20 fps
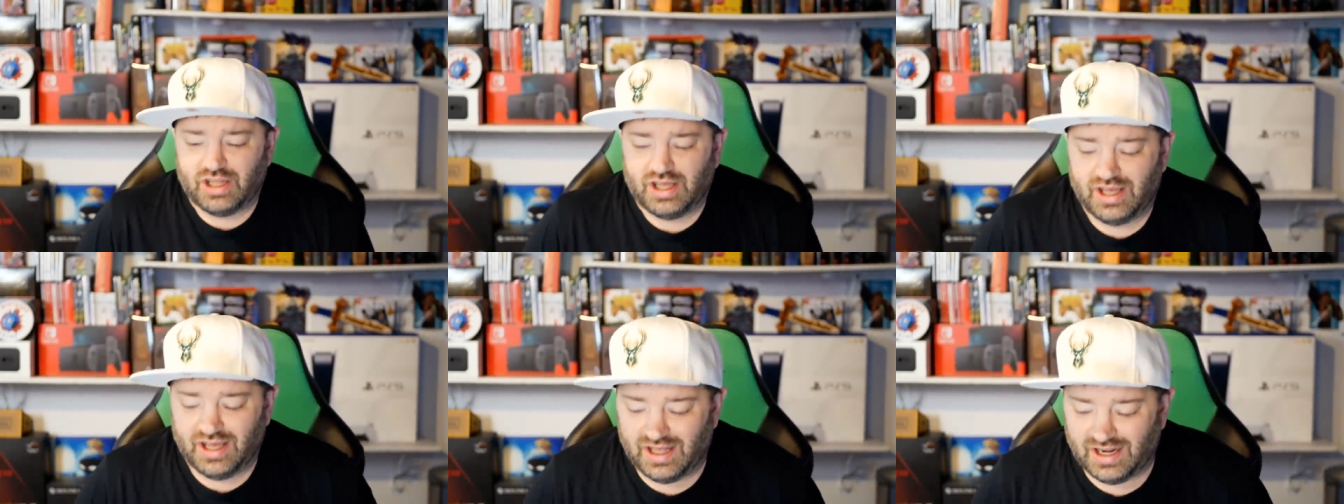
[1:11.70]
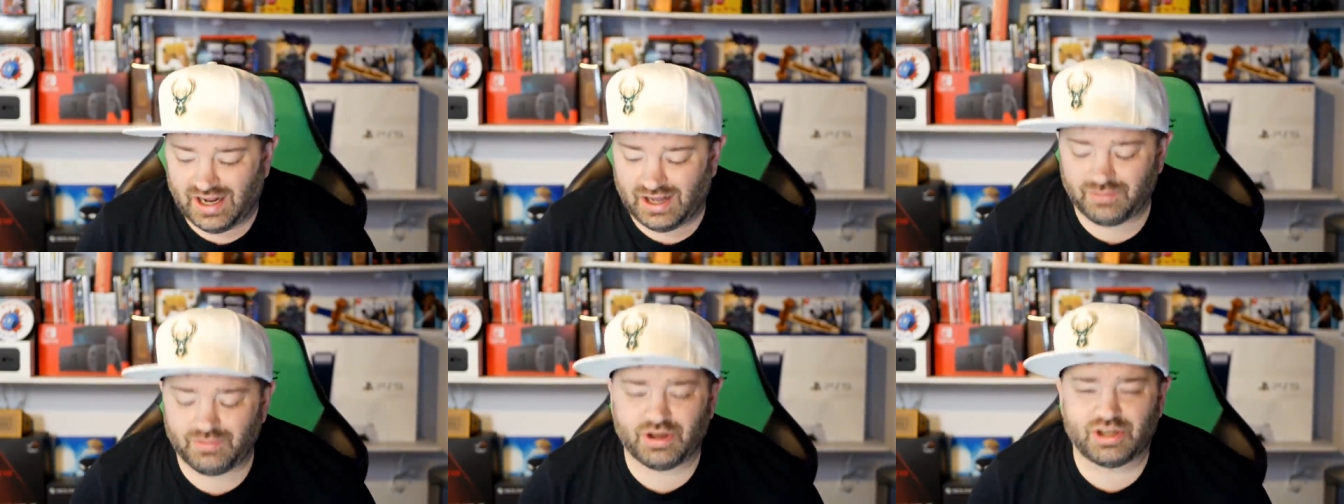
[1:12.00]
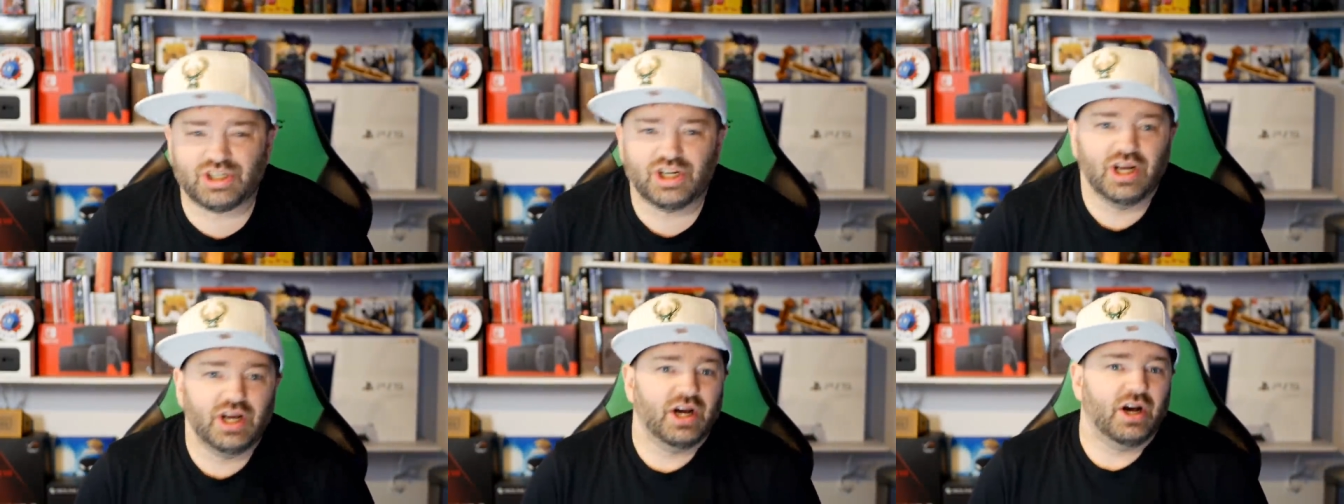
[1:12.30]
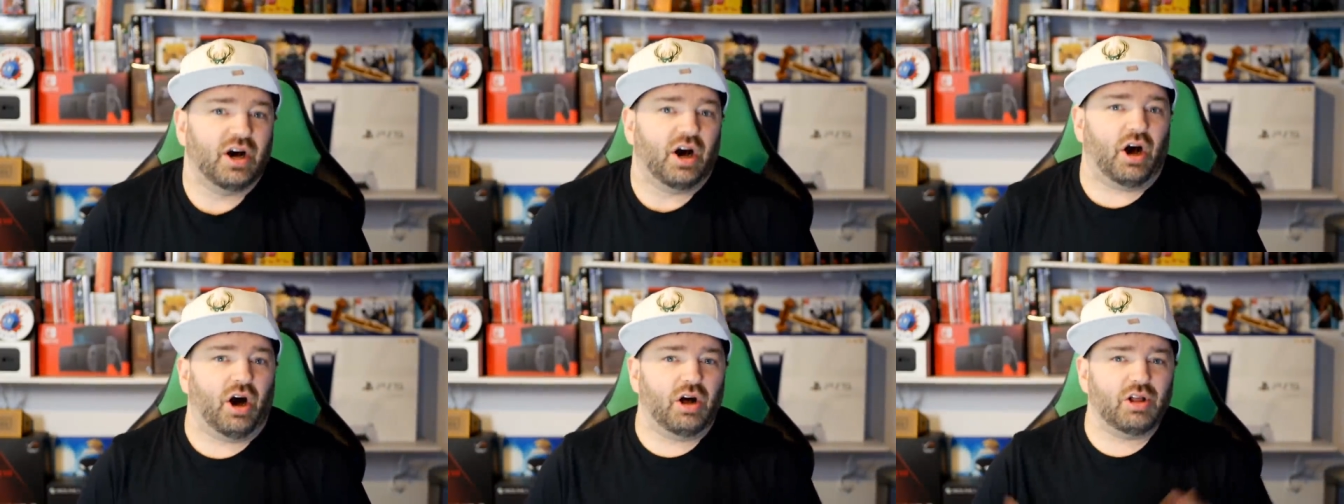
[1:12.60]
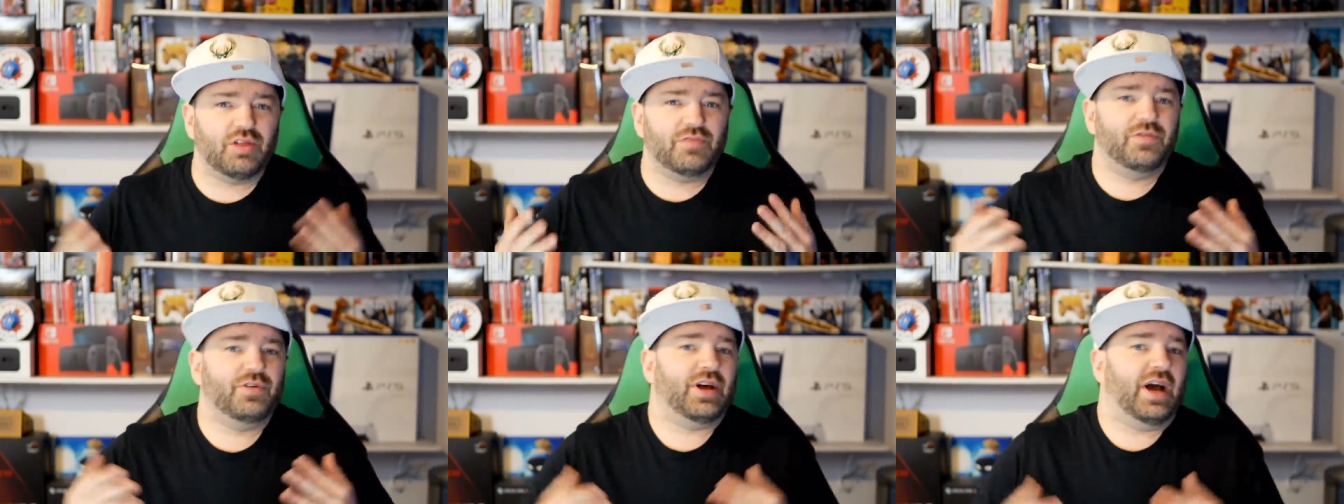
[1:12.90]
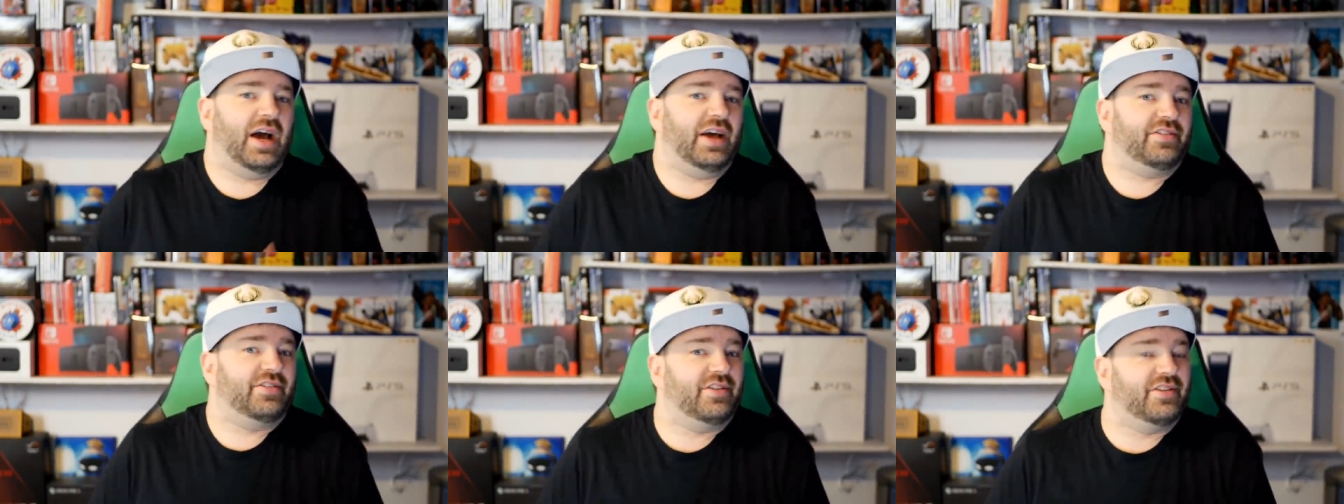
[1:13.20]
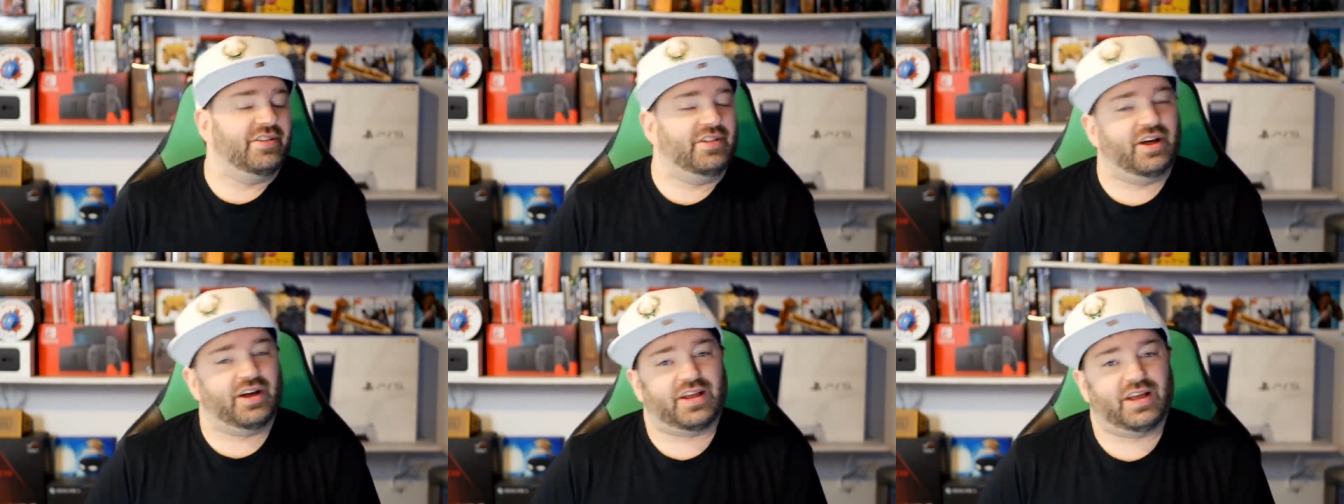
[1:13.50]
And I wish all of you guys
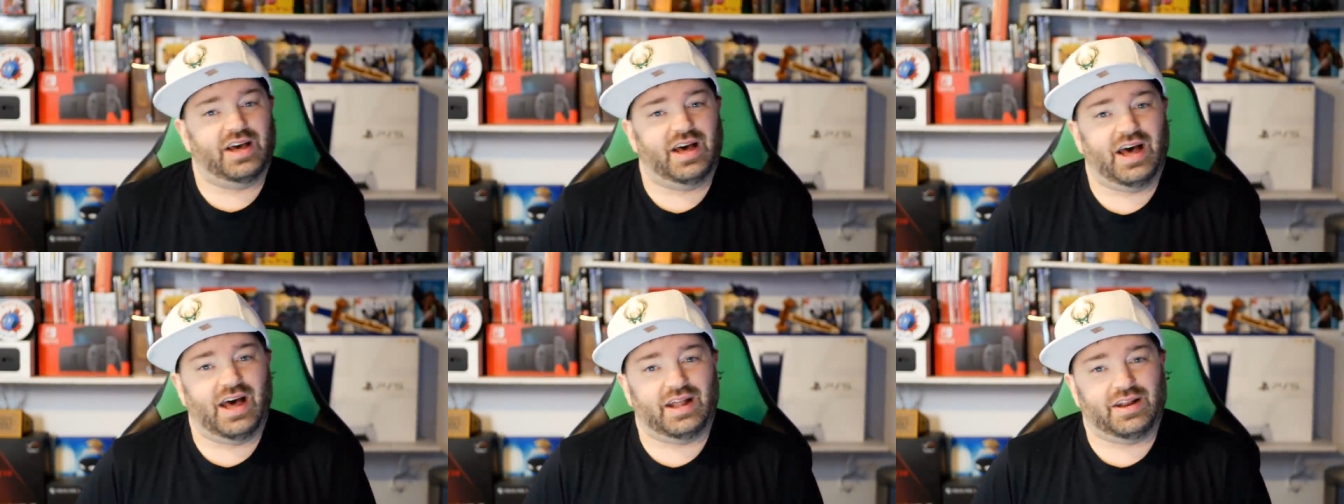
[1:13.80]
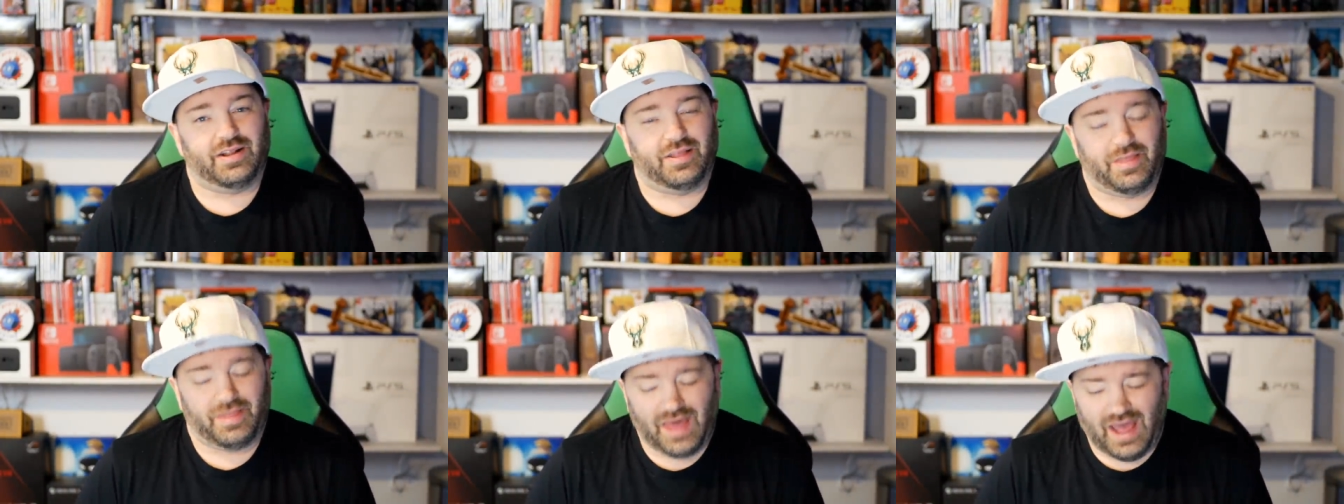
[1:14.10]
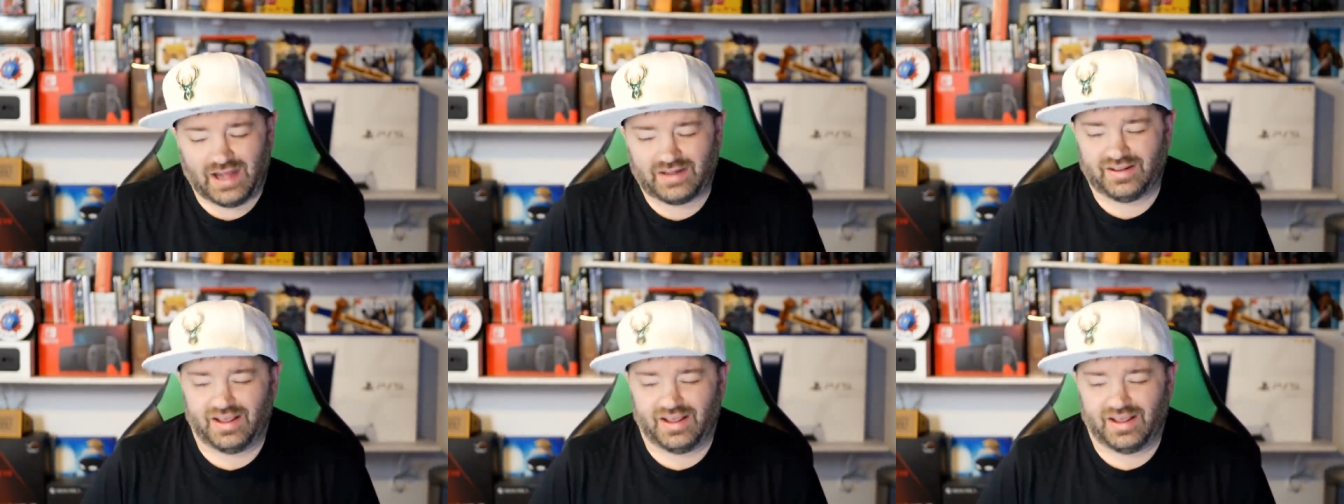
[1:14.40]
luck on that.